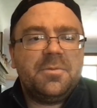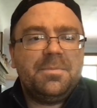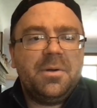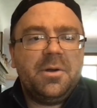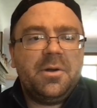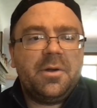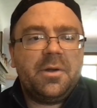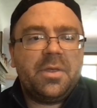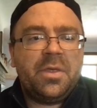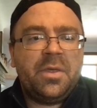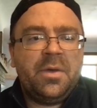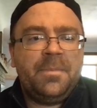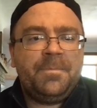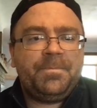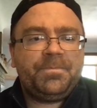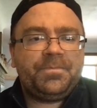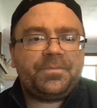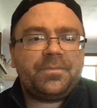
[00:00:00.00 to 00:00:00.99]
birth.
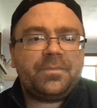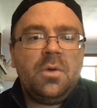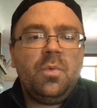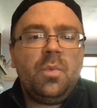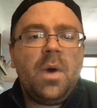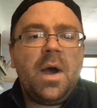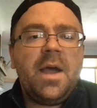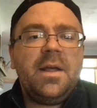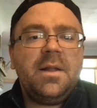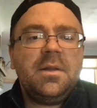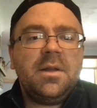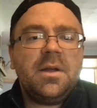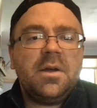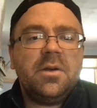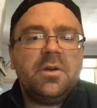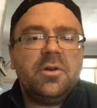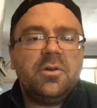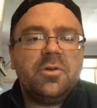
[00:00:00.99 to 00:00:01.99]
While
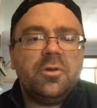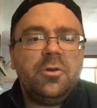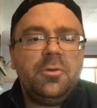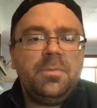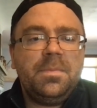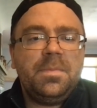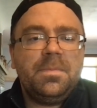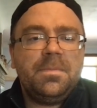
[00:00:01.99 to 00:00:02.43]
a group